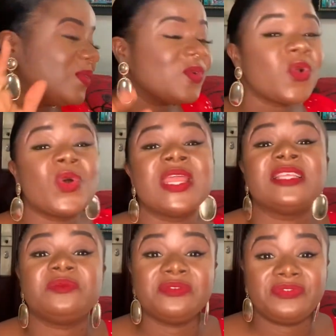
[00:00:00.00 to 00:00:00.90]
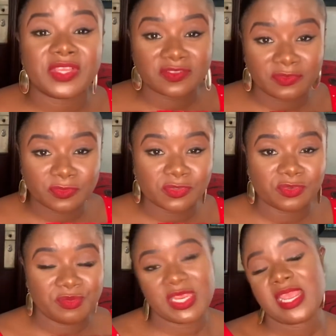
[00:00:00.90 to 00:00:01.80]
God has been faithful to
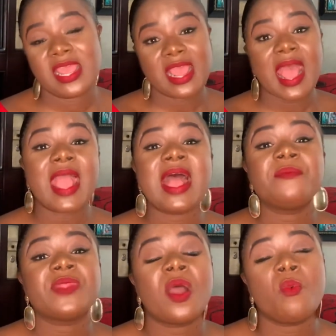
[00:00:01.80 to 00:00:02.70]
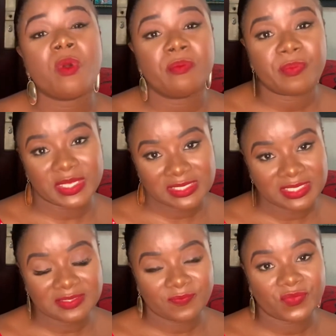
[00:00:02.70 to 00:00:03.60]
me. I am that one person,
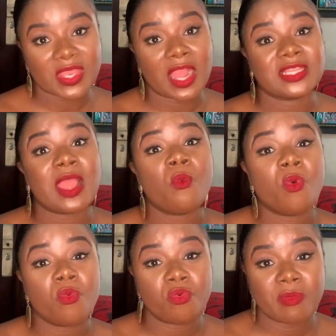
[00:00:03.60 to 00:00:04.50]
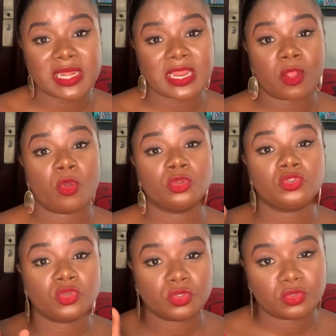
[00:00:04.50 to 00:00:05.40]
that one woman that God
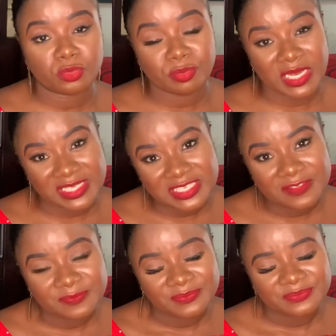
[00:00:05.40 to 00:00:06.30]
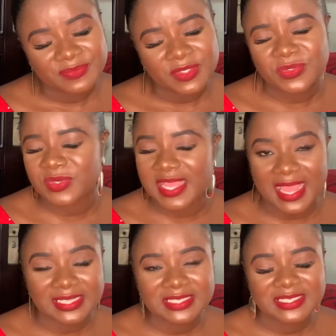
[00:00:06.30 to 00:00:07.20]
chose to bless. So
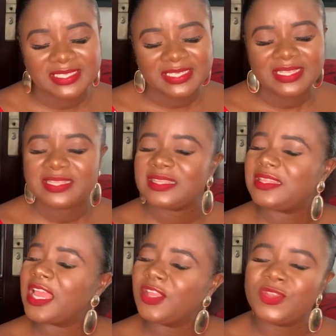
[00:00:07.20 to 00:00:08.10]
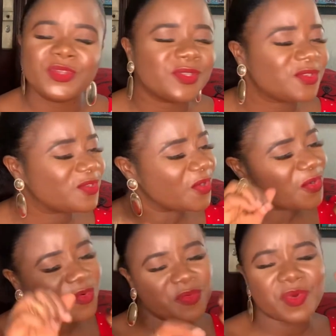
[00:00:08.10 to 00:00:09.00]
guys, thank you so
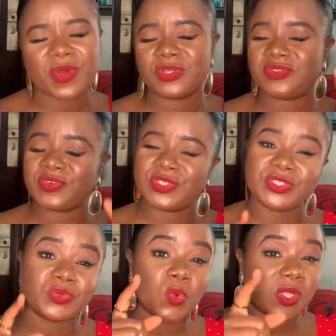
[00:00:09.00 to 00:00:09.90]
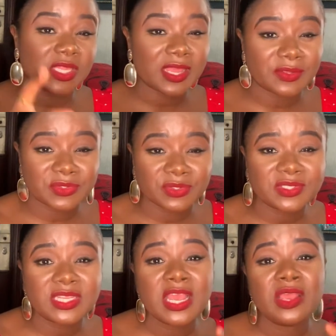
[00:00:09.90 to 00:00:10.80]
much for this 1,000,
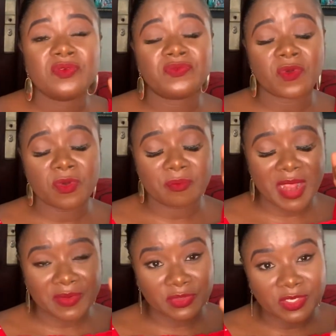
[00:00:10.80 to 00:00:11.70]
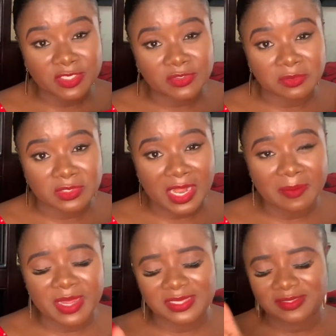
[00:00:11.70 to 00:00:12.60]
for my returning
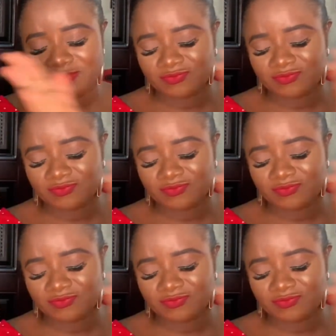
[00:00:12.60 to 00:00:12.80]
subscribers.